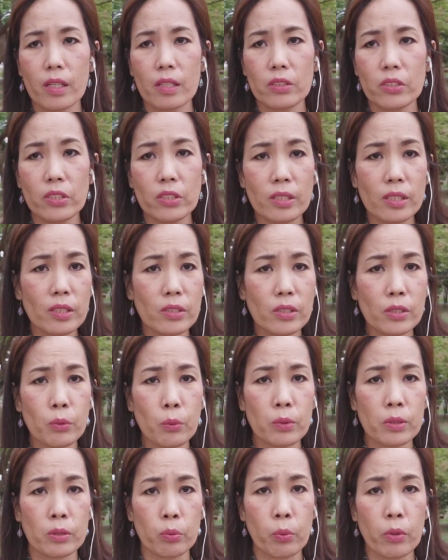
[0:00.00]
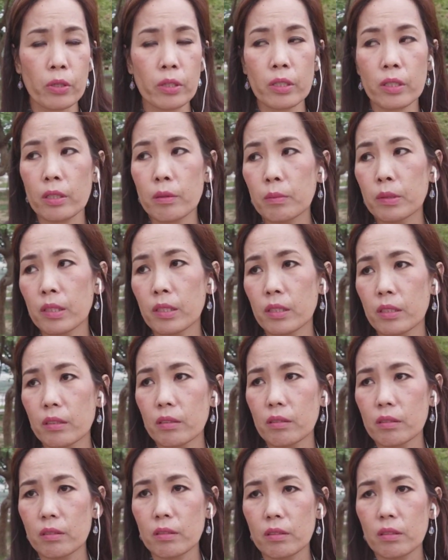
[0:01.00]
she said she was worried, but
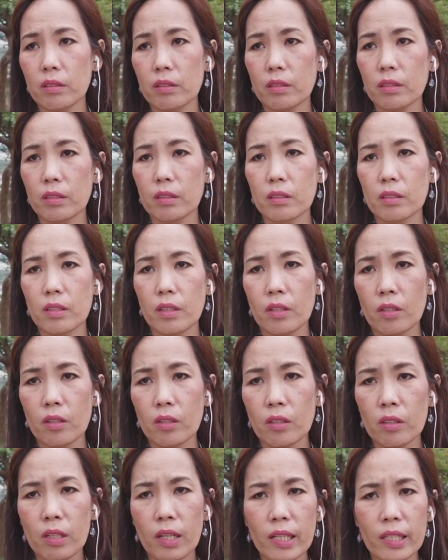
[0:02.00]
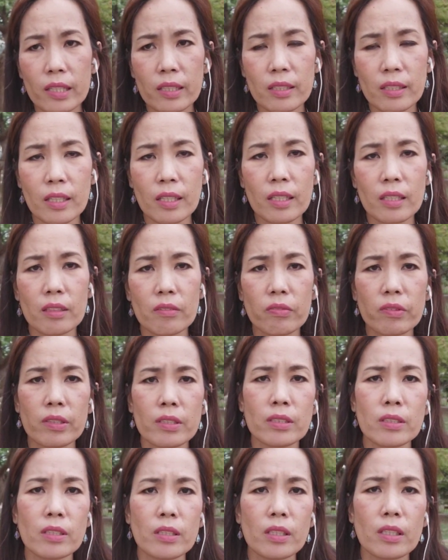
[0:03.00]
all I can think of
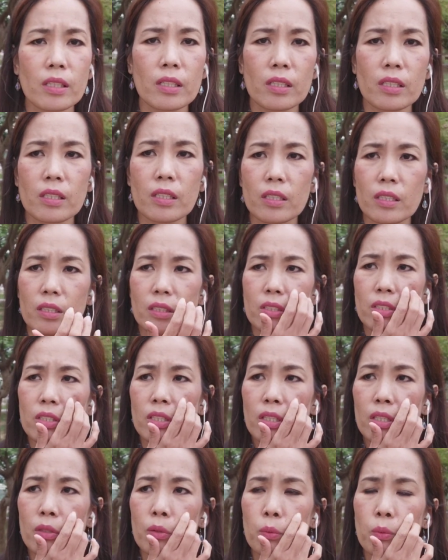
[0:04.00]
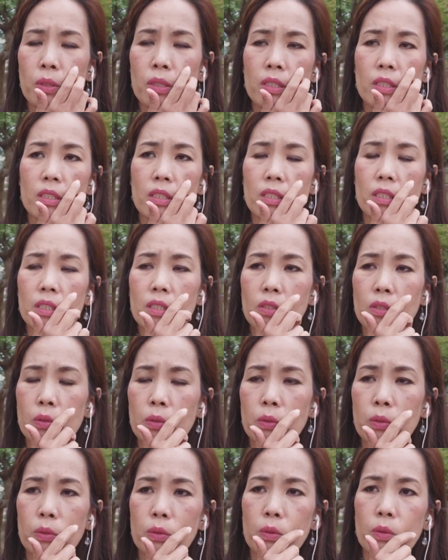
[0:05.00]
is she wanted
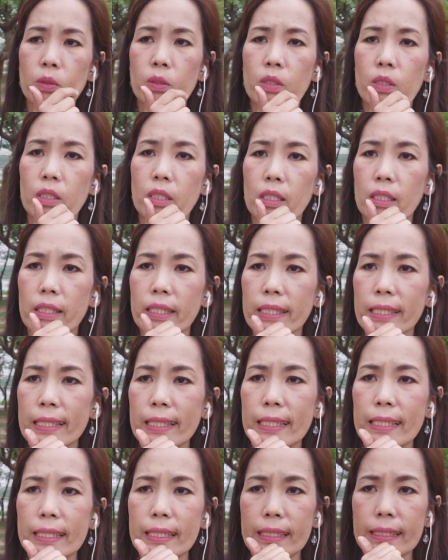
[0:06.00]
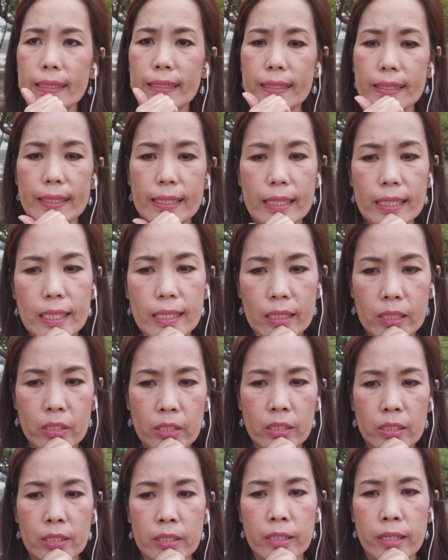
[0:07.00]
to clean
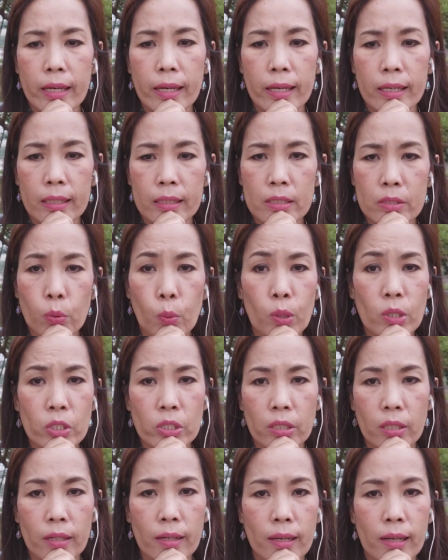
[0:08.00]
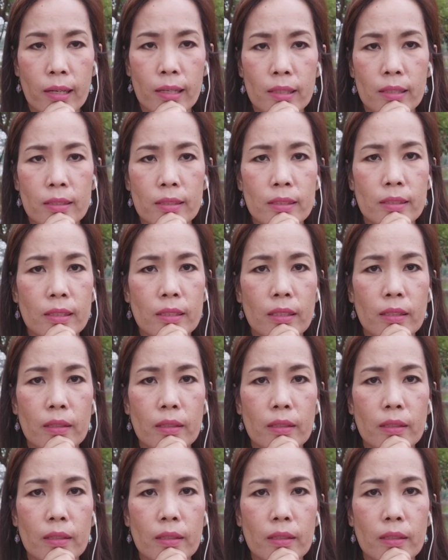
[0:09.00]
her hands, wash her hands,